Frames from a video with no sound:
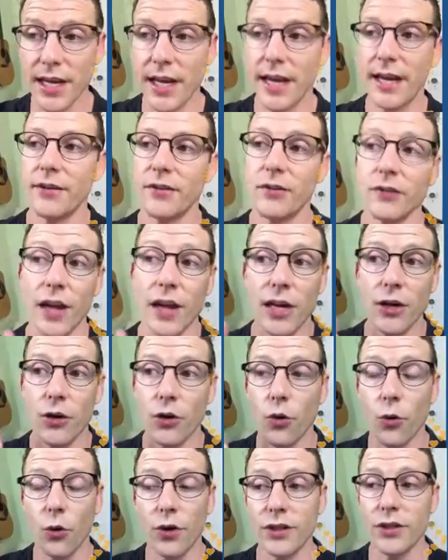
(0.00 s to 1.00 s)
and say you're
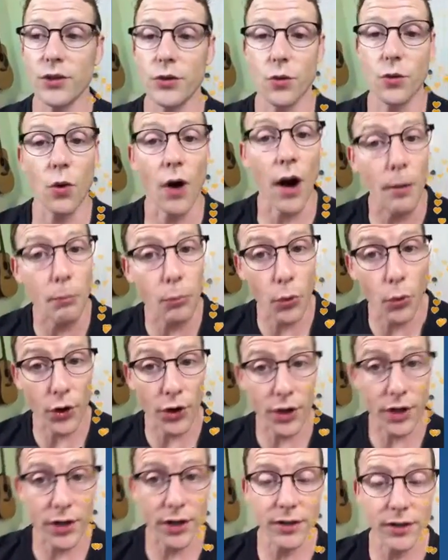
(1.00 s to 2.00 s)
going to
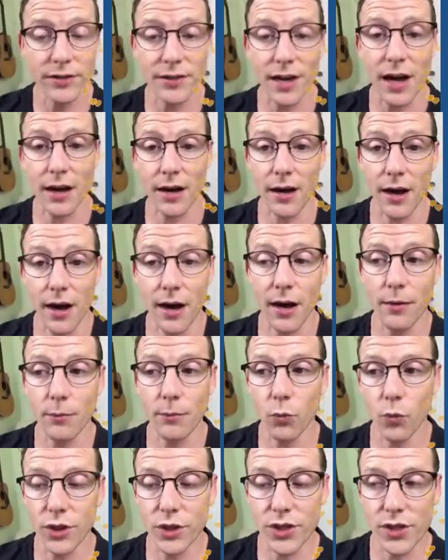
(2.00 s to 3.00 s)
Upwork.com,
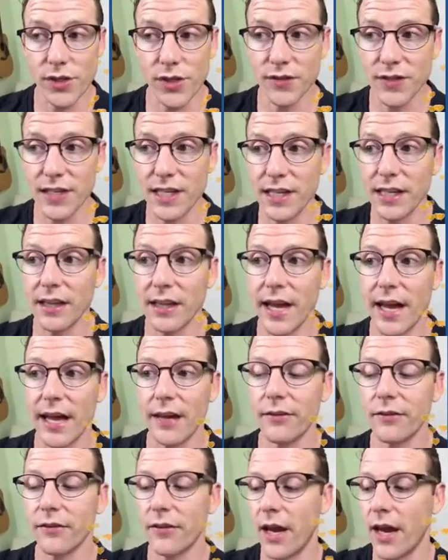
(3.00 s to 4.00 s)
which is
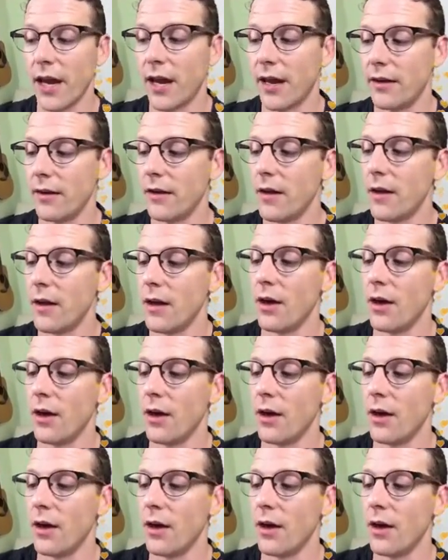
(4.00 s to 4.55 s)
Elance and